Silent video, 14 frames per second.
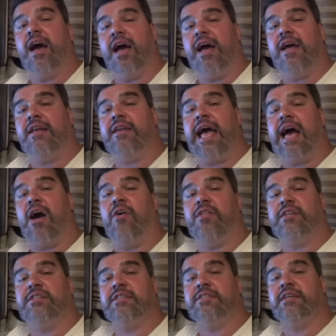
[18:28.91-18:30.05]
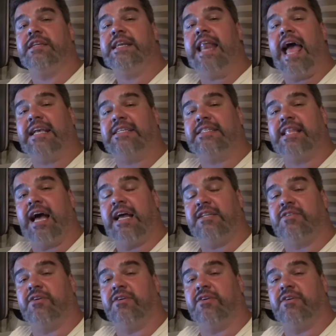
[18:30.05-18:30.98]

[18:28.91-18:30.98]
and now this is the next night.